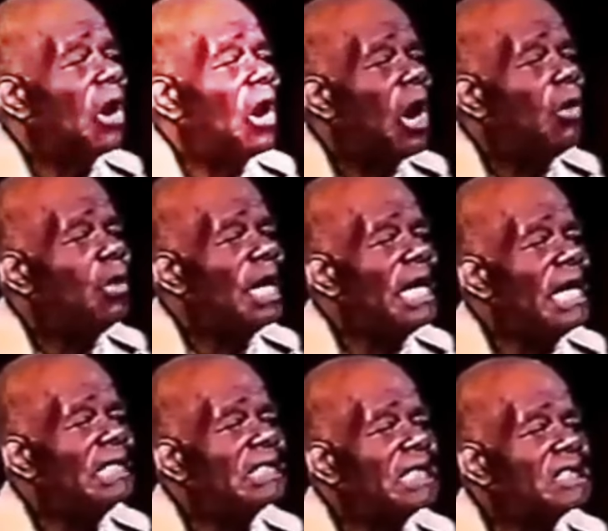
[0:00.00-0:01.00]

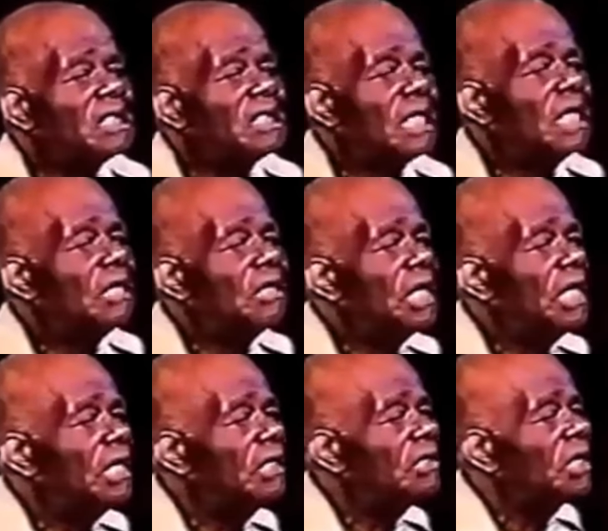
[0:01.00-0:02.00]
always and still
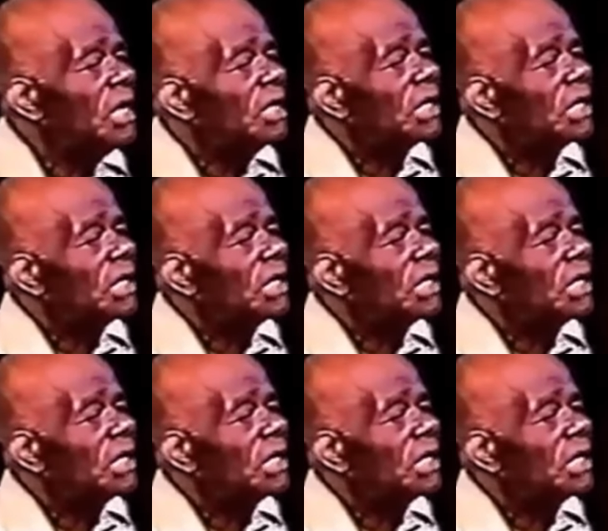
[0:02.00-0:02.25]
is